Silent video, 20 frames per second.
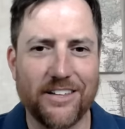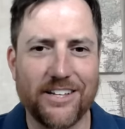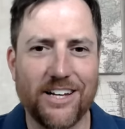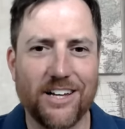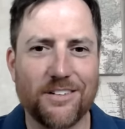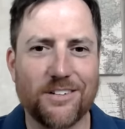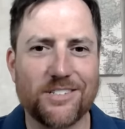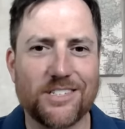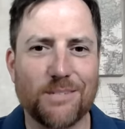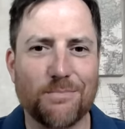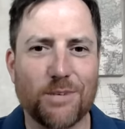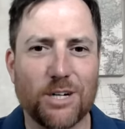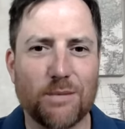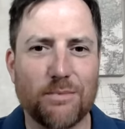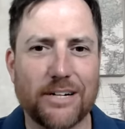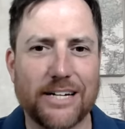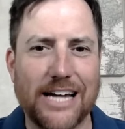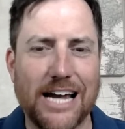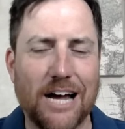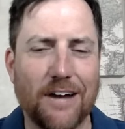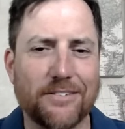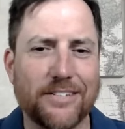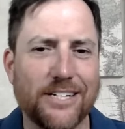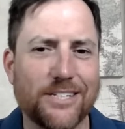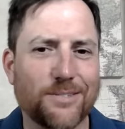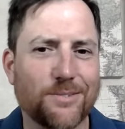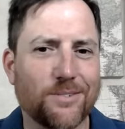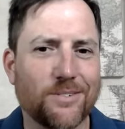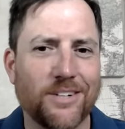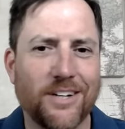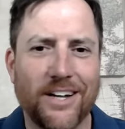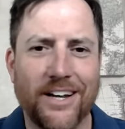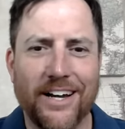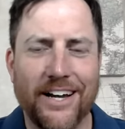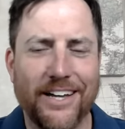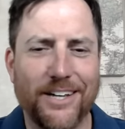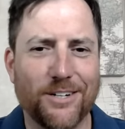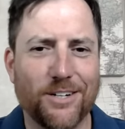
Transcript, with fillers: and all the other suburban counties. Or,